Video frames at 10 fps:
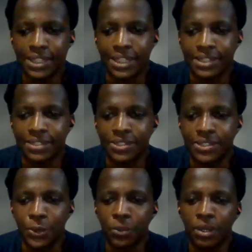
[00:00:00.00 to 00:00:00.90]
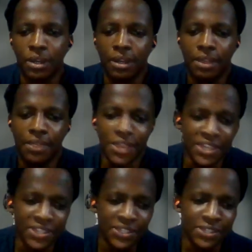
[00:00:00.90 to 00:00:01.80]
And so
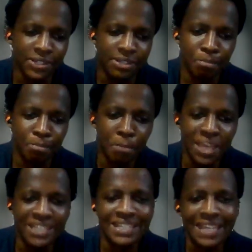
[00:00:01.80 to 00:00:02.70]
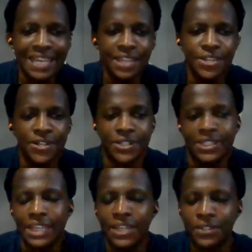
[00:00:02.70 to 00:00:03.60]
this makes it easier to
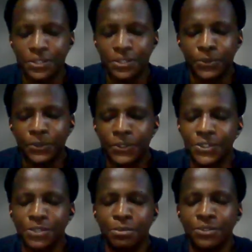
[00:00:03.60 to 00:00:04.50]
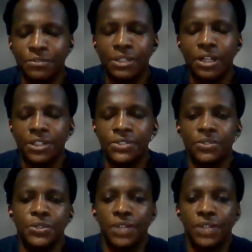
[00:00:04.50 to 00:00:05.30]
scale the tool or to move onto new